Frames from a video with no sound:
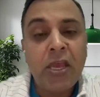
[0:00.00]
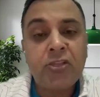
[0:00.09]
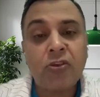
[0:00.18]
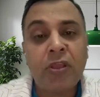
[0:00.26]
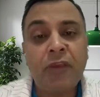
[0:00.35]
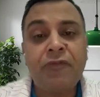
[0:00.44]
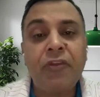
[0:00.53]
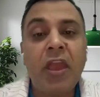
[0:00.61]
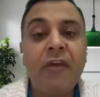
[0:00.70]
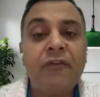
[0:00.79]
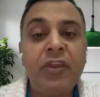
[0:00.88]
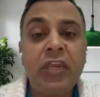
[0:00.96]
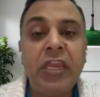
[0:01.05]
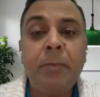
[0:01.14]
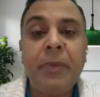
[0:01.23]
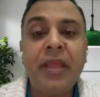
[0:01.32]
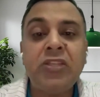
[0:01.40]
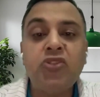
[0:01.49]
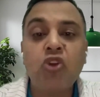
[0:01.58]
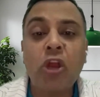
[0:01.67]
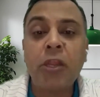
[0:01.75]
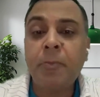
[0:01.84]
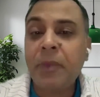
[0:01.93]
So if you have knee pain,
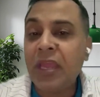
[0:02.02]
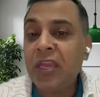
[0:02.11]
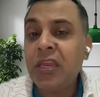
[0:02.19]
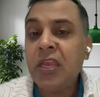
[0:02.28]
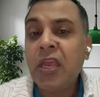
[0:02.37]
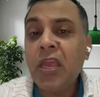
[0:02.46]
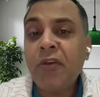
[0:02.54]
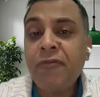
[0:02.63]
joint pain,